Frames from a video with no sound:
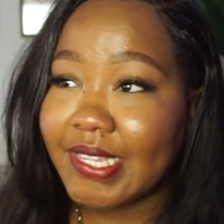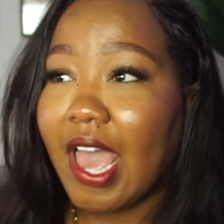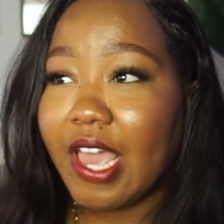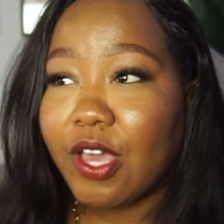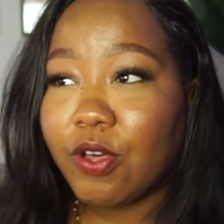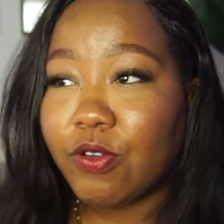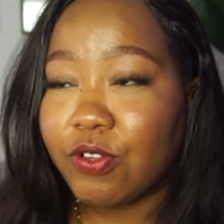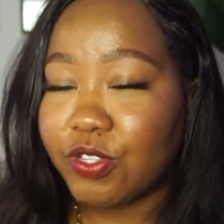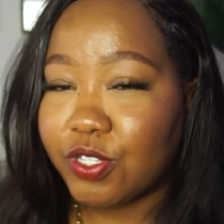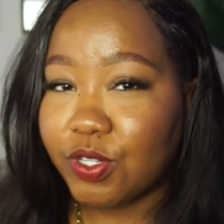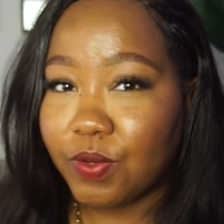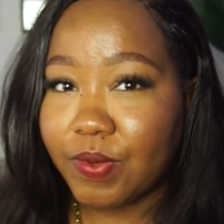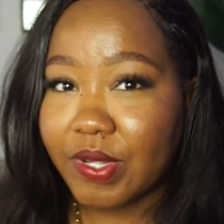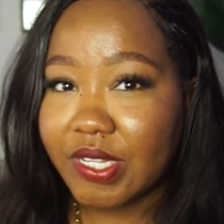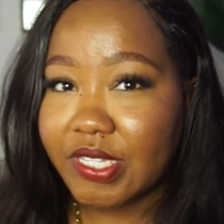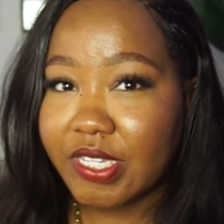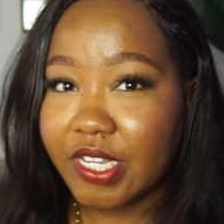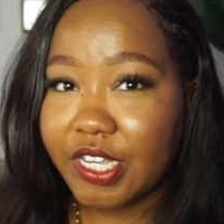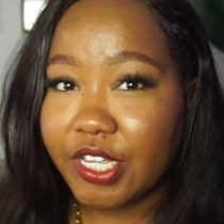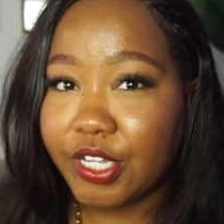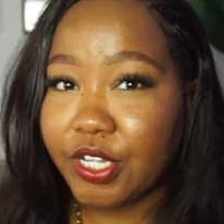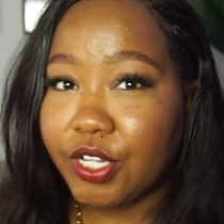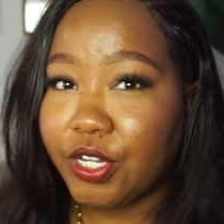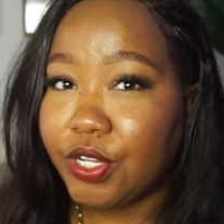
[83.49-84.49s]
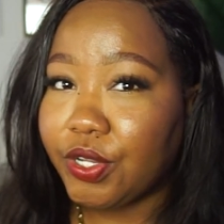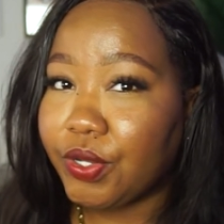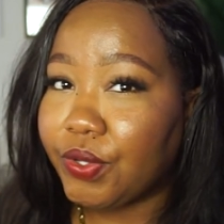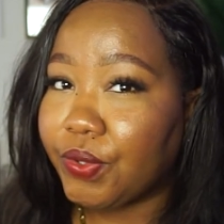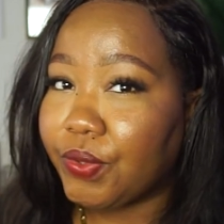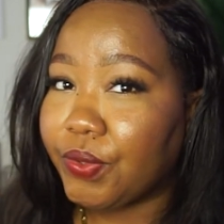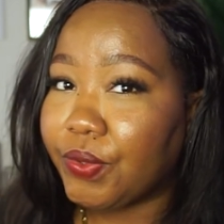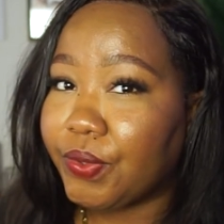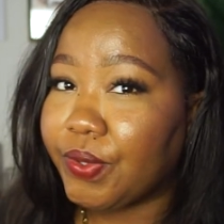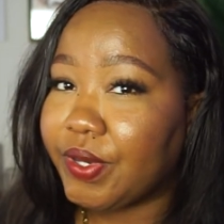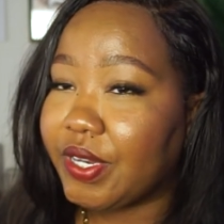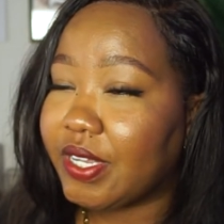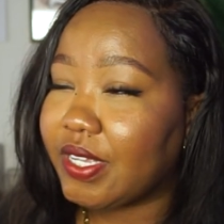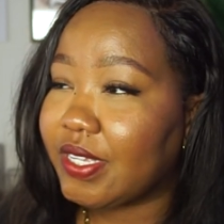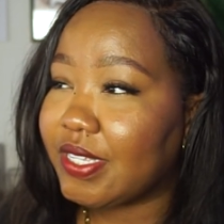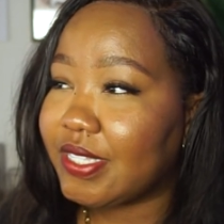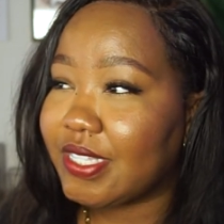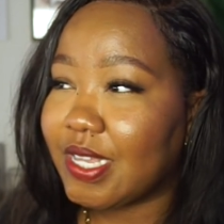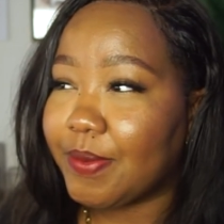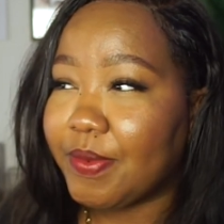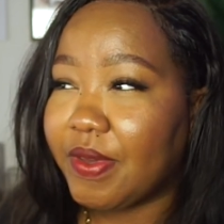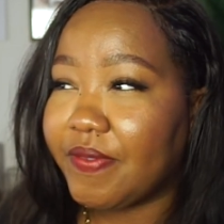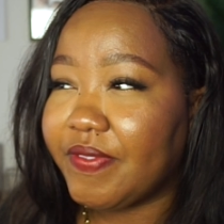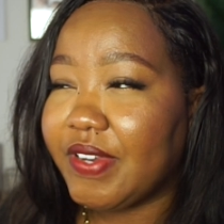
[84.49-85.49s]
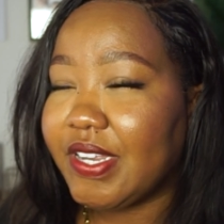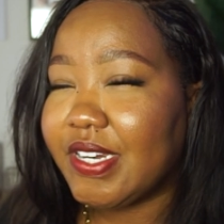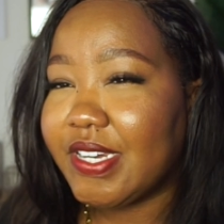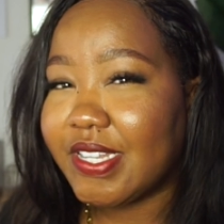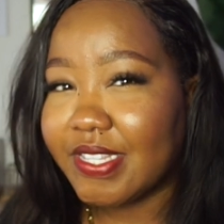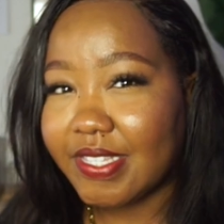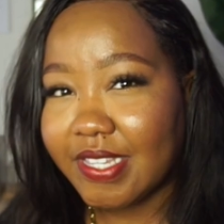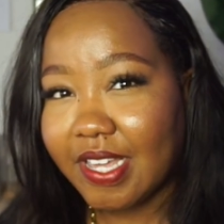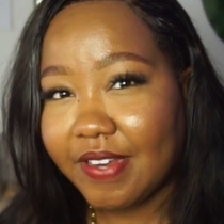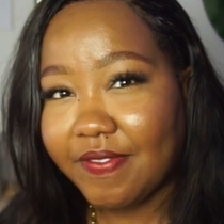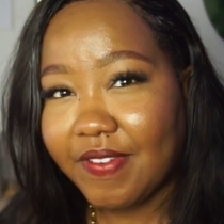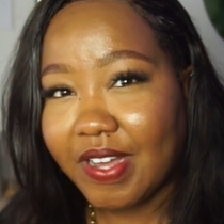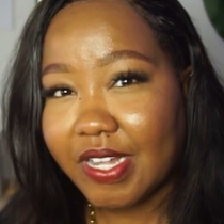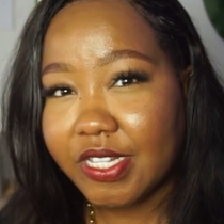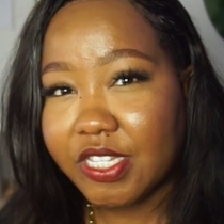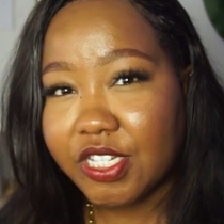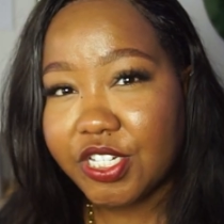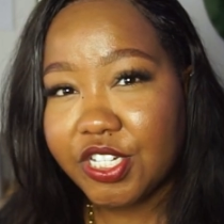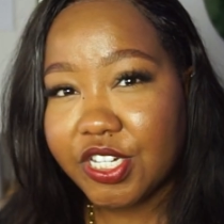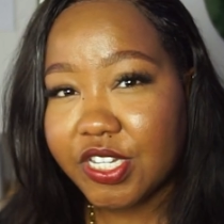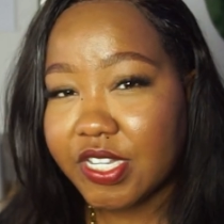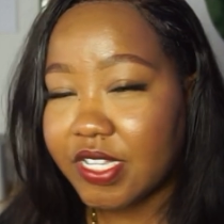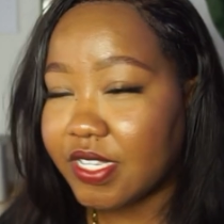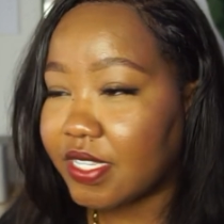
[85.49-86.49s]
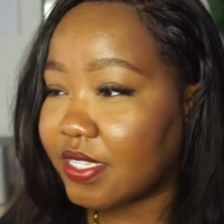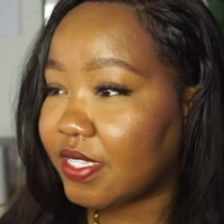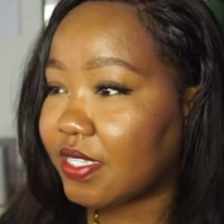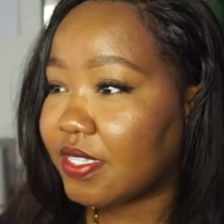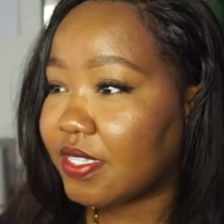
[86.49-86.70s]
I also want to include some of the disadvantages